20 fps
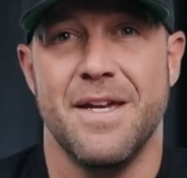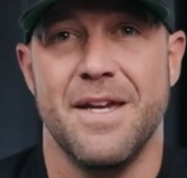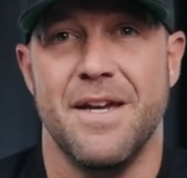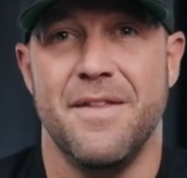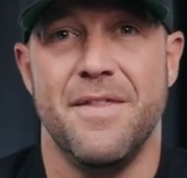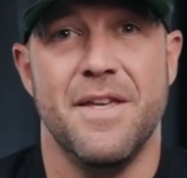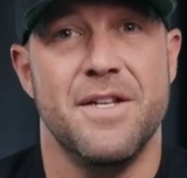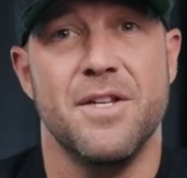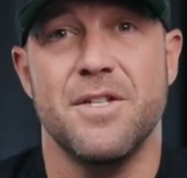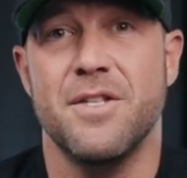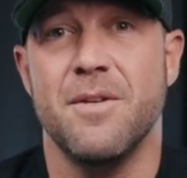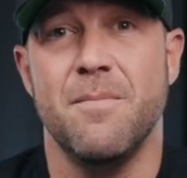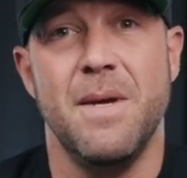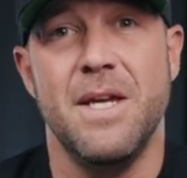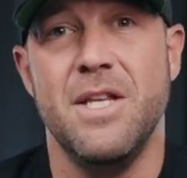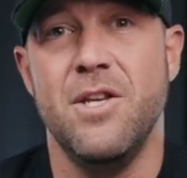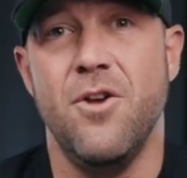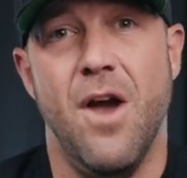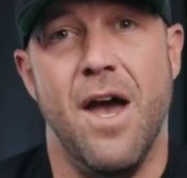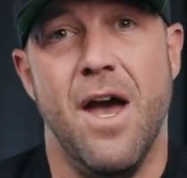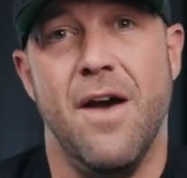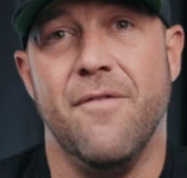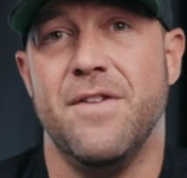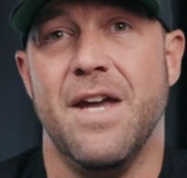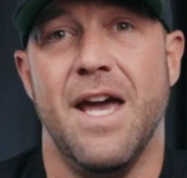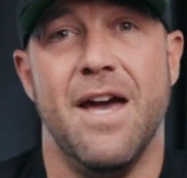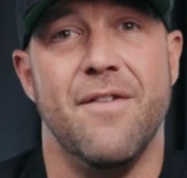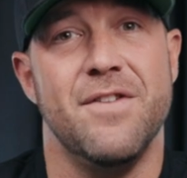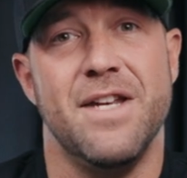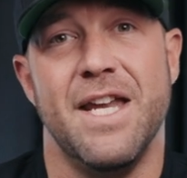And that doesn't mean you have to
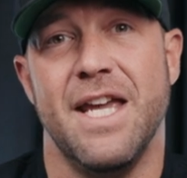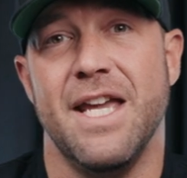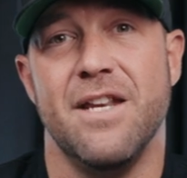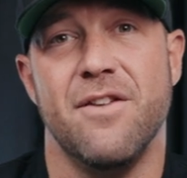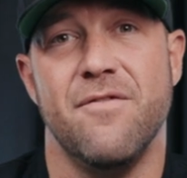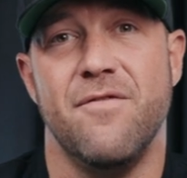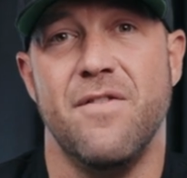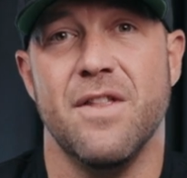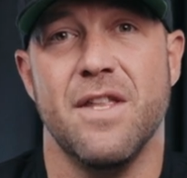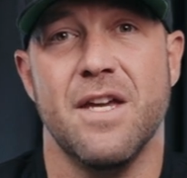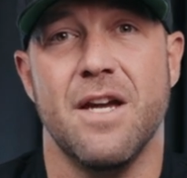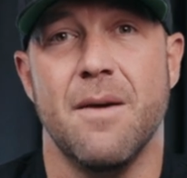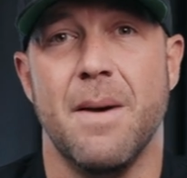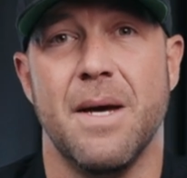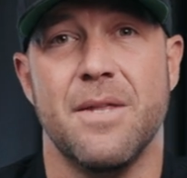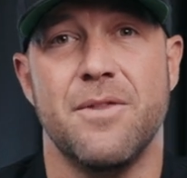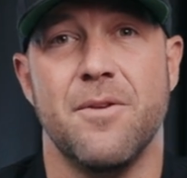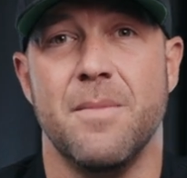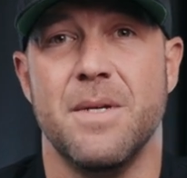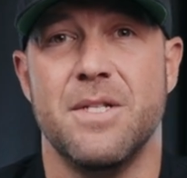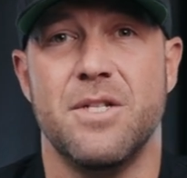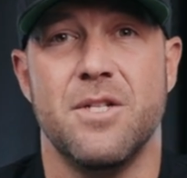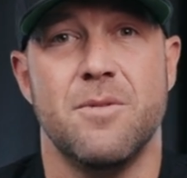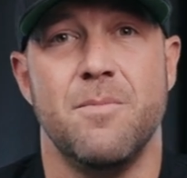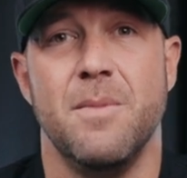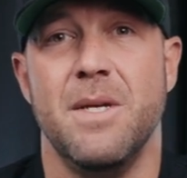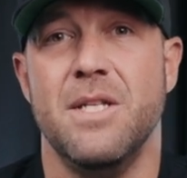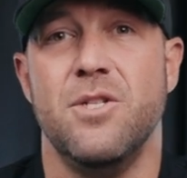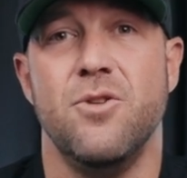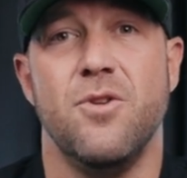have a negative feeling about them. It just
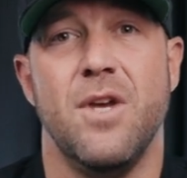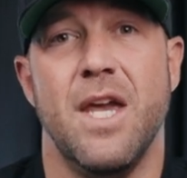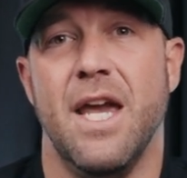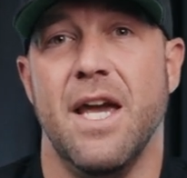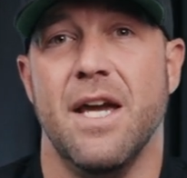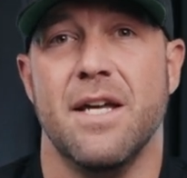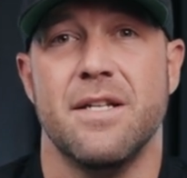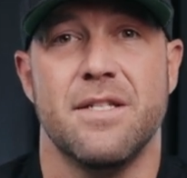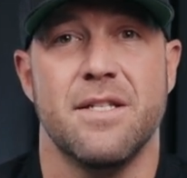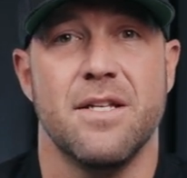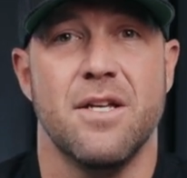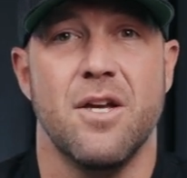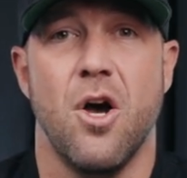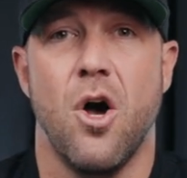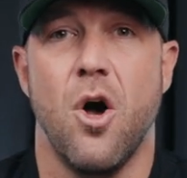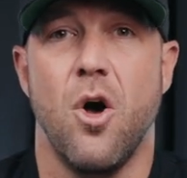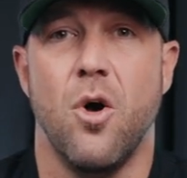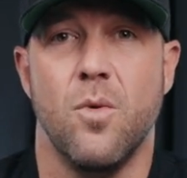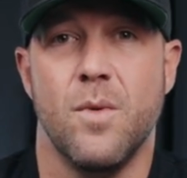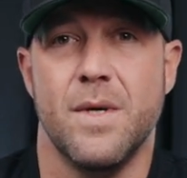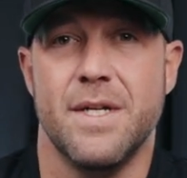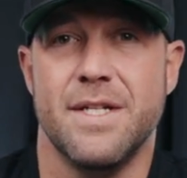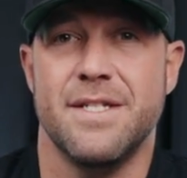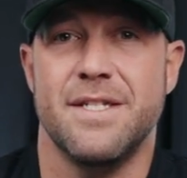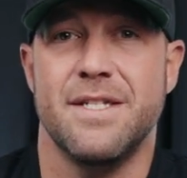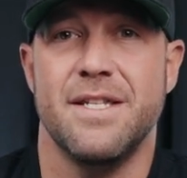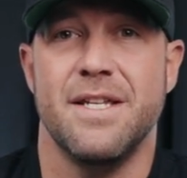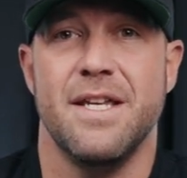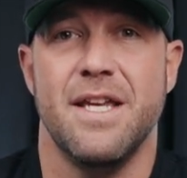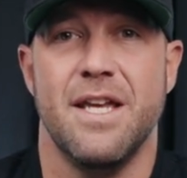means you can't
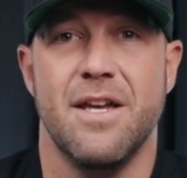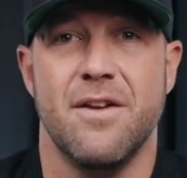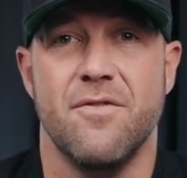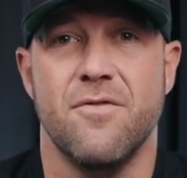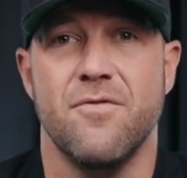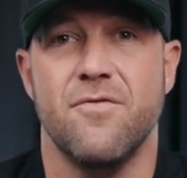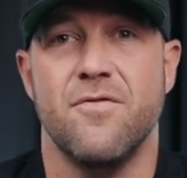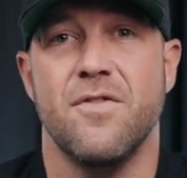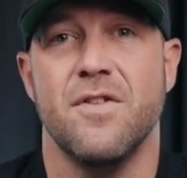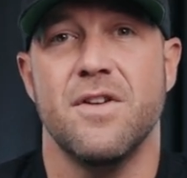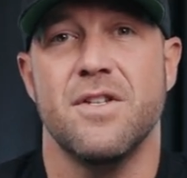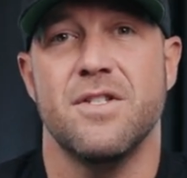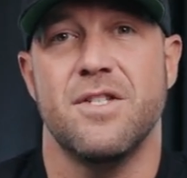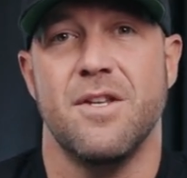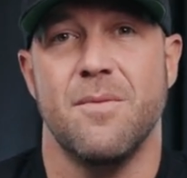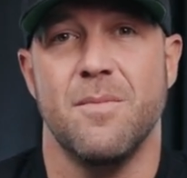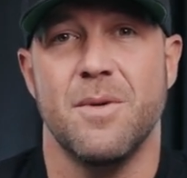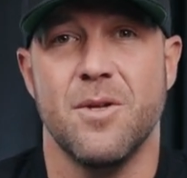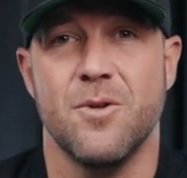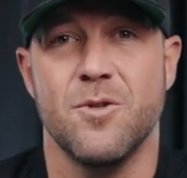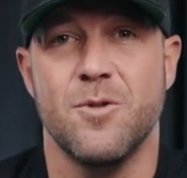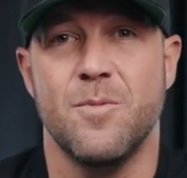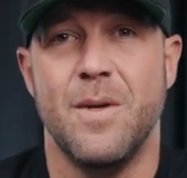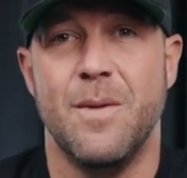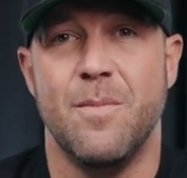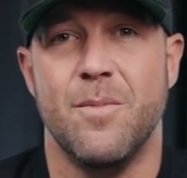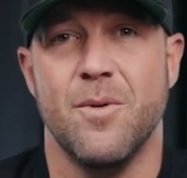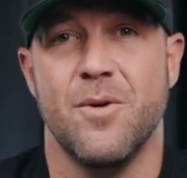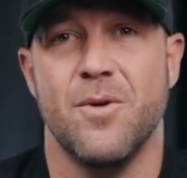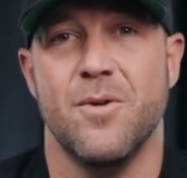always give some of those
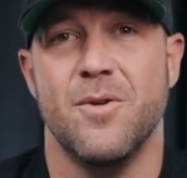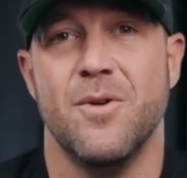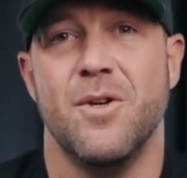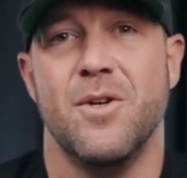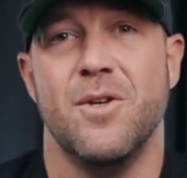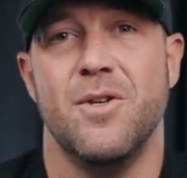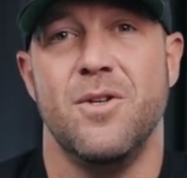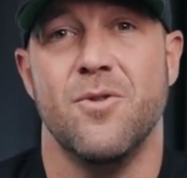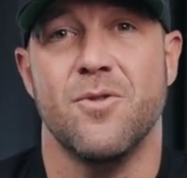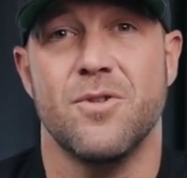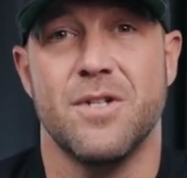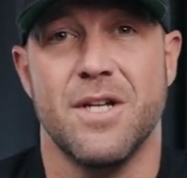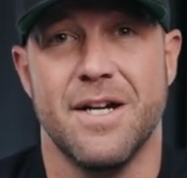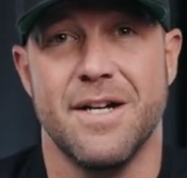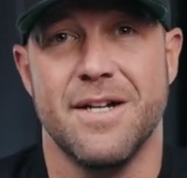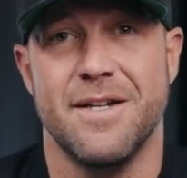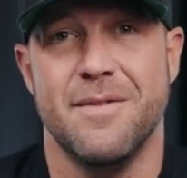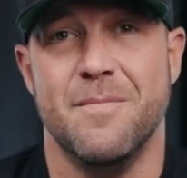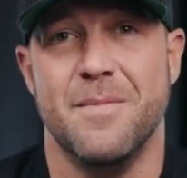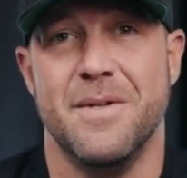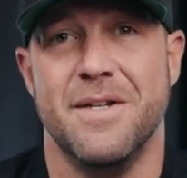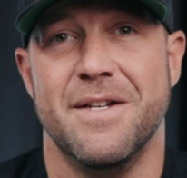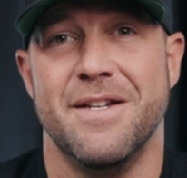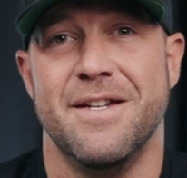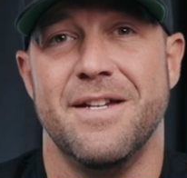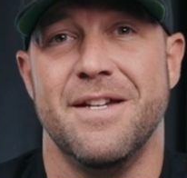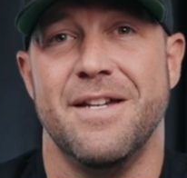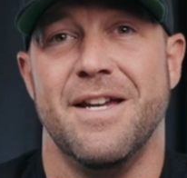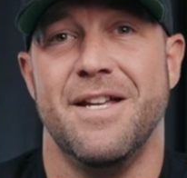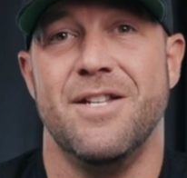people your time
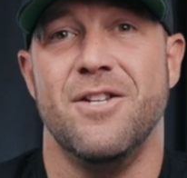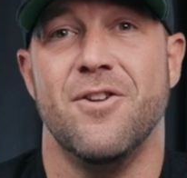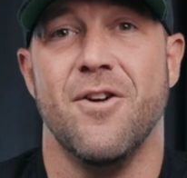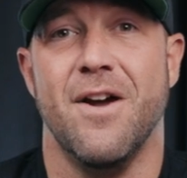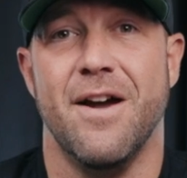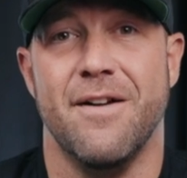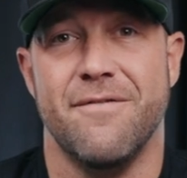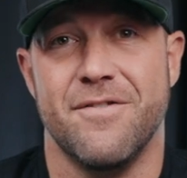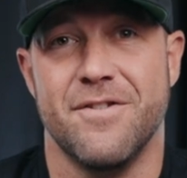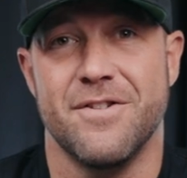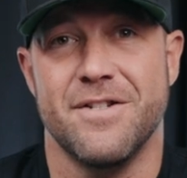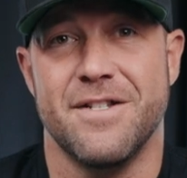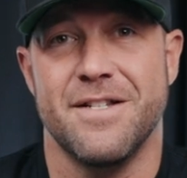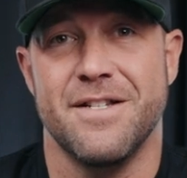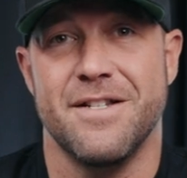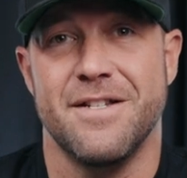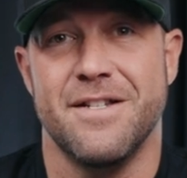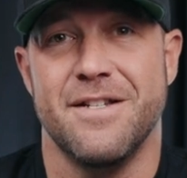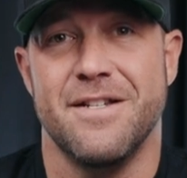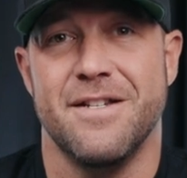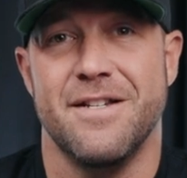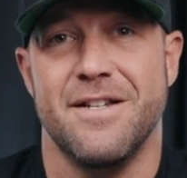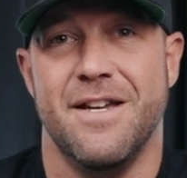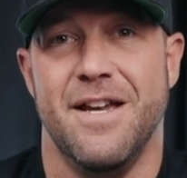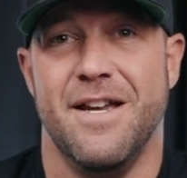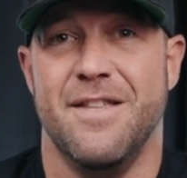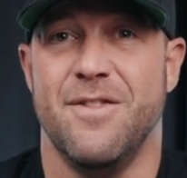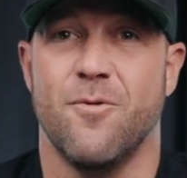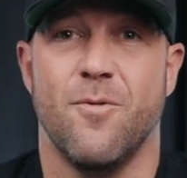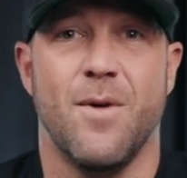and your effort
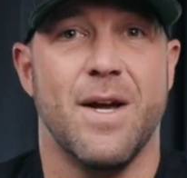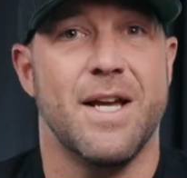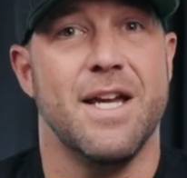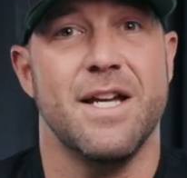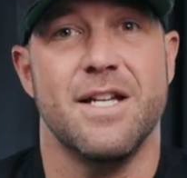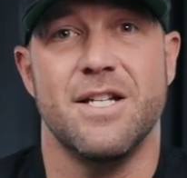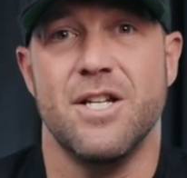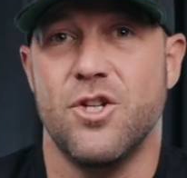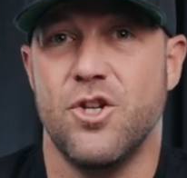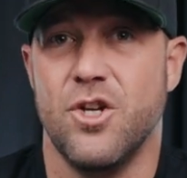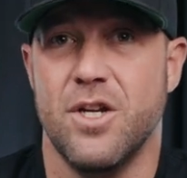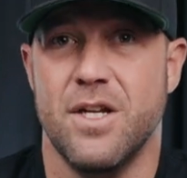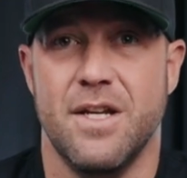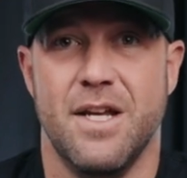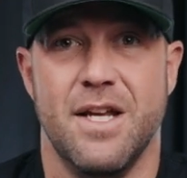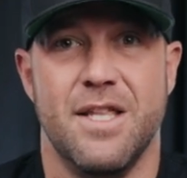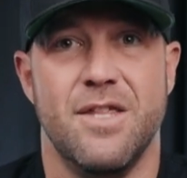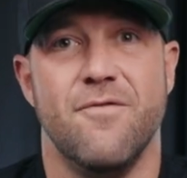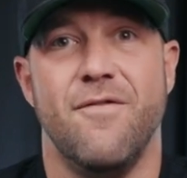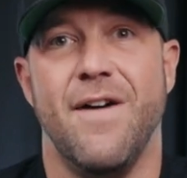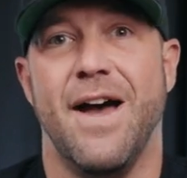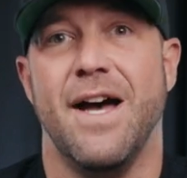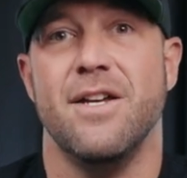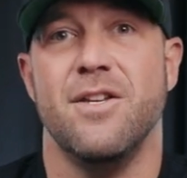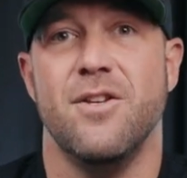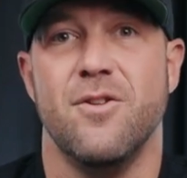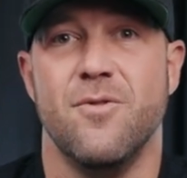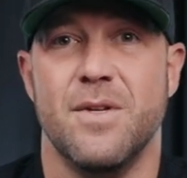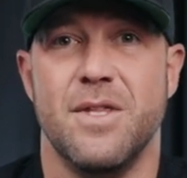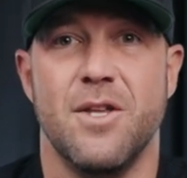and the recognition and the
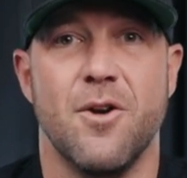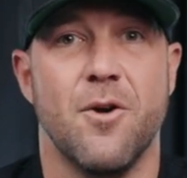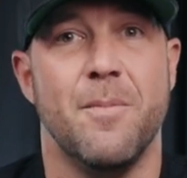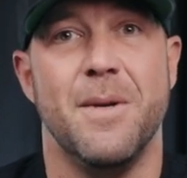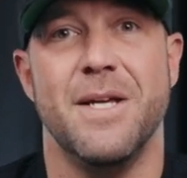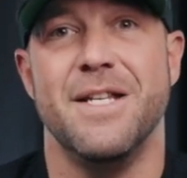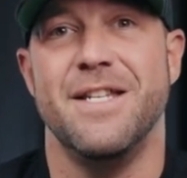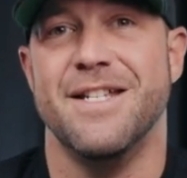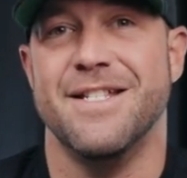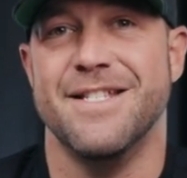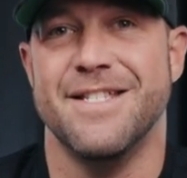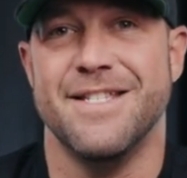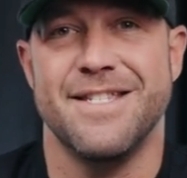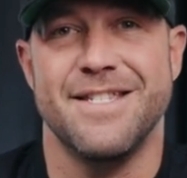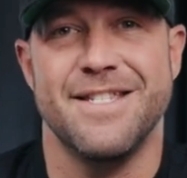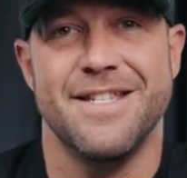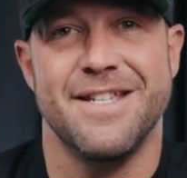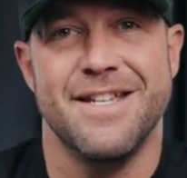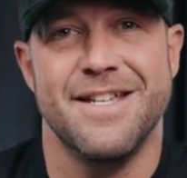value and their opinions.